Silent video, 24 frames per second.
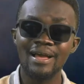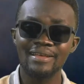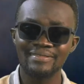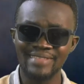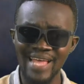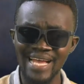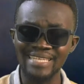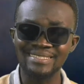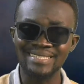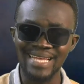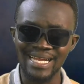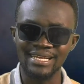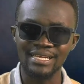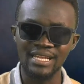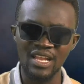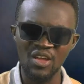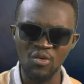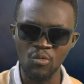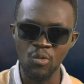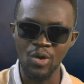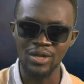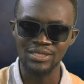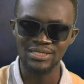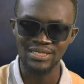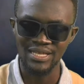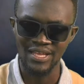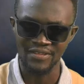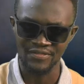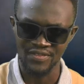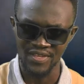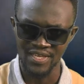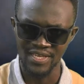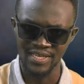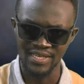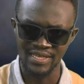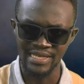that's exactly what
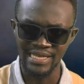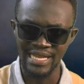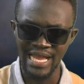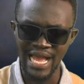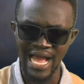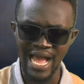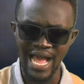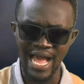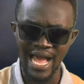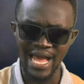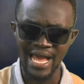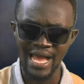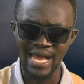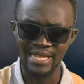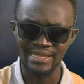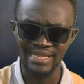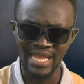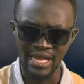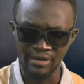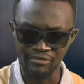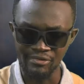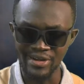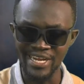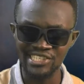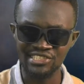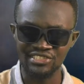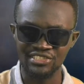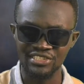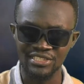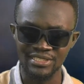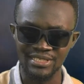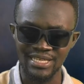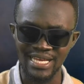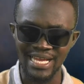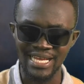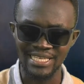the
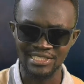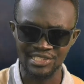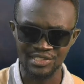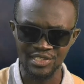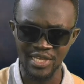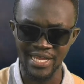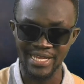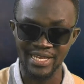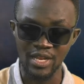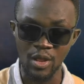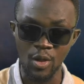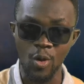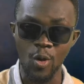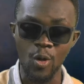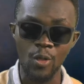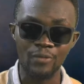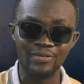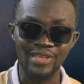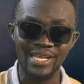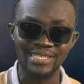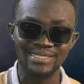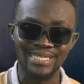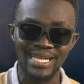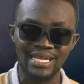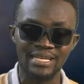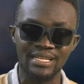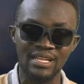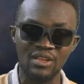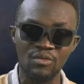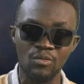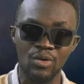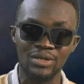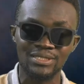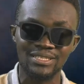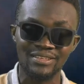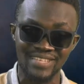narration said, or that's exactly
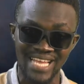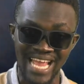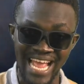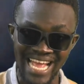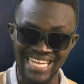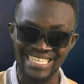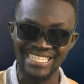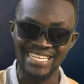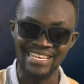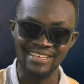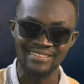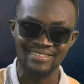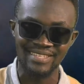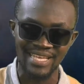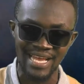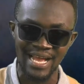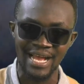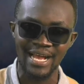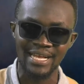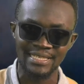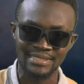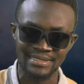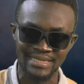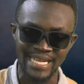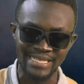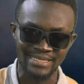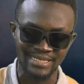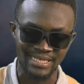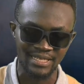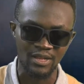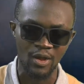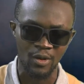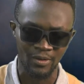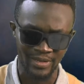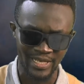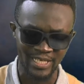what the hadith
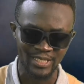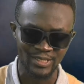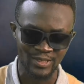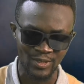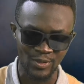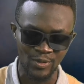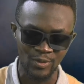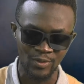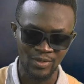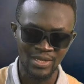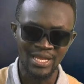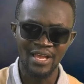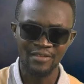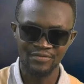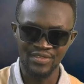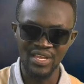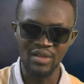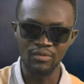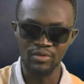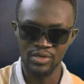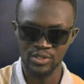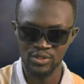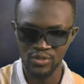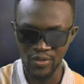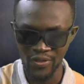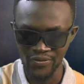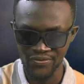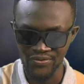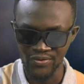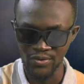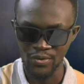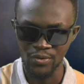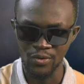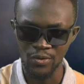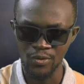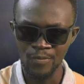stated. Okay, so they would
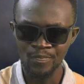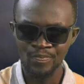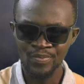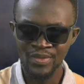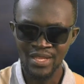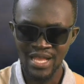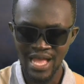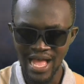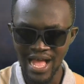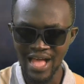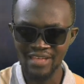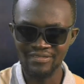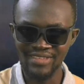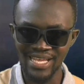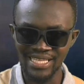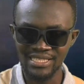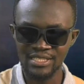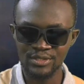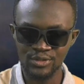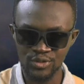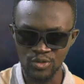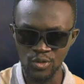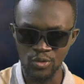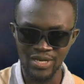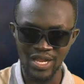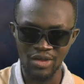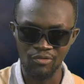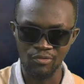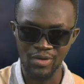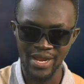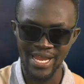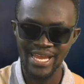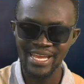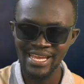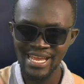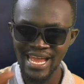throw that stone
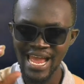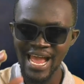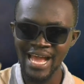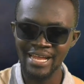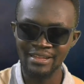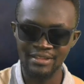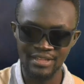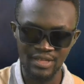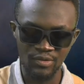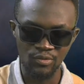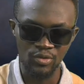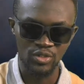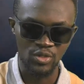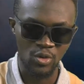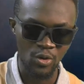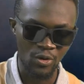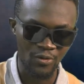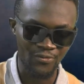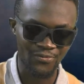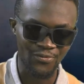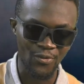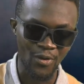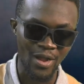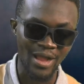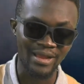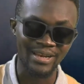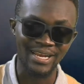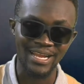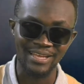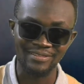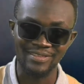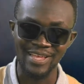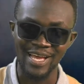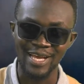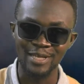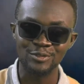away and they would go for
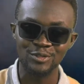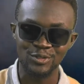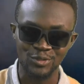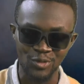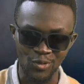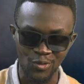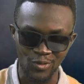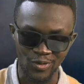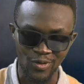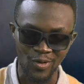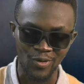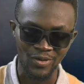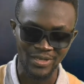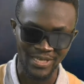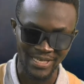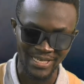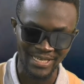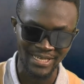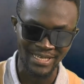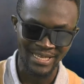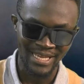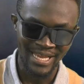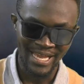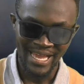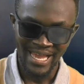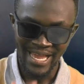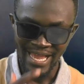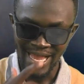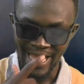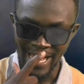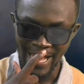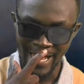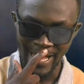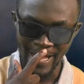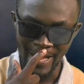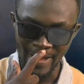another stone. Okay,
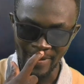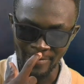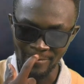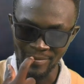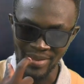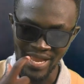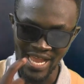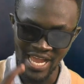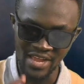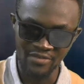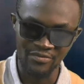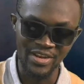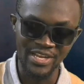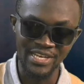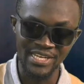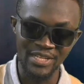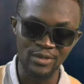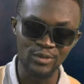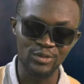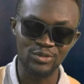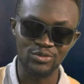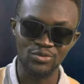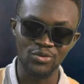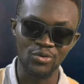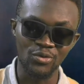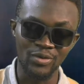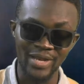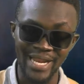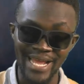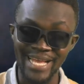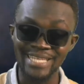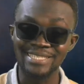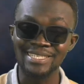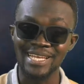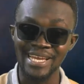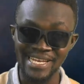every new stone
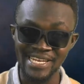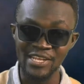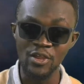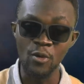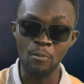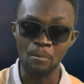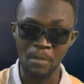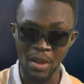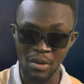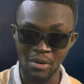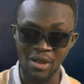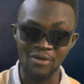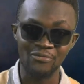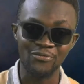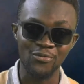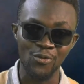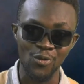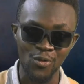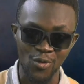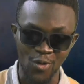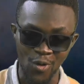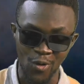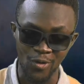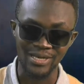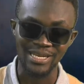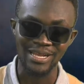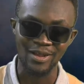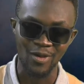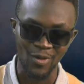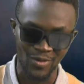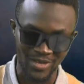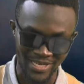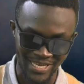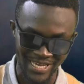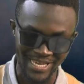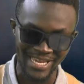is a new powerful God.
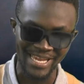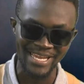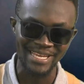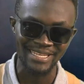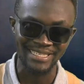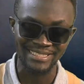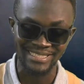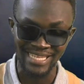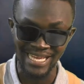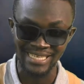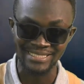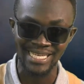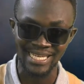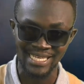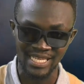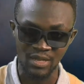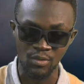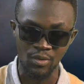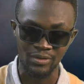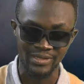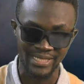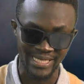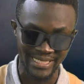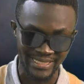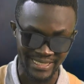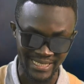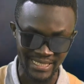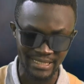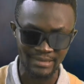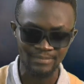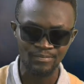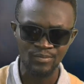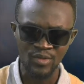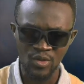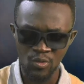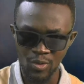Okay, that's exactly what they
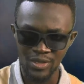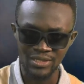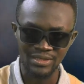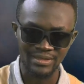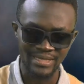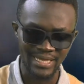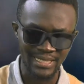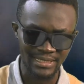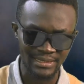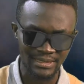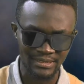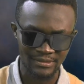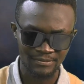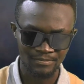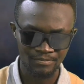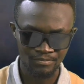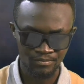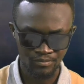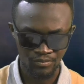did. What next?